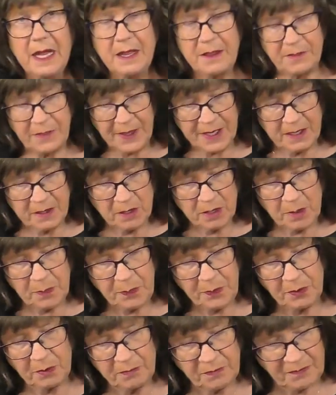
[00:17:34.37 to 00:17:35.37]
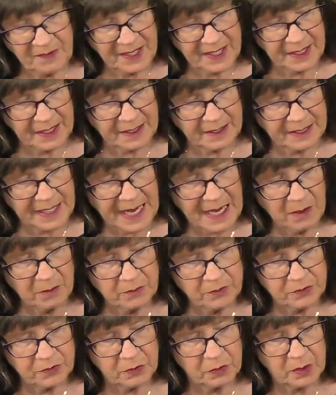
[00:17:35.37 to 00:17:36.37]
Their prophetic
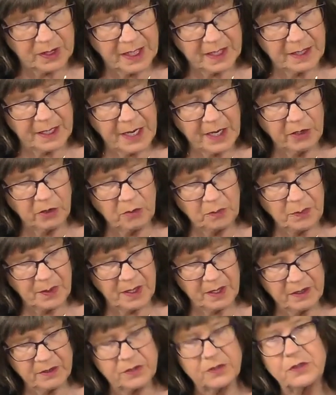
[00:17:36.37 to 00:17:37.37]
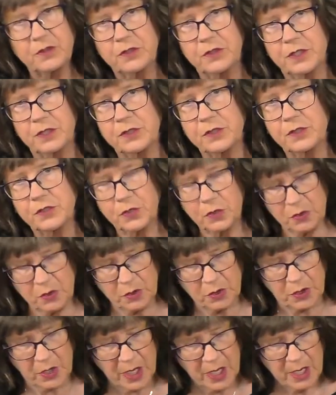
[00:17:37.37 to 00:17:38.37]
counsel can help us
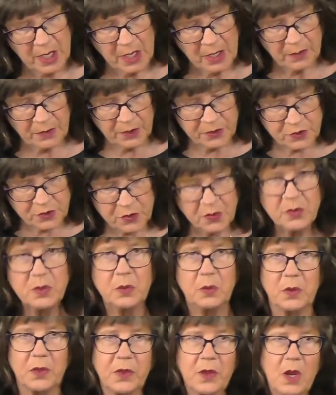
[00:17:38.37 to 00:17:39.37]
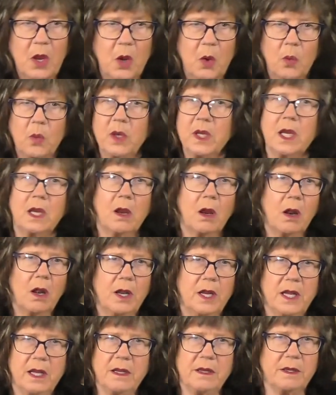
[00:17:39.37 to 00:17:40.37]
discern the truth
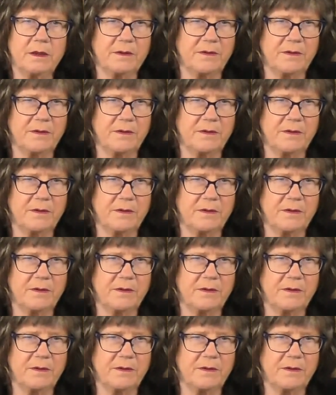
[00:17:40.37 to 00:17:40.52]
regarding the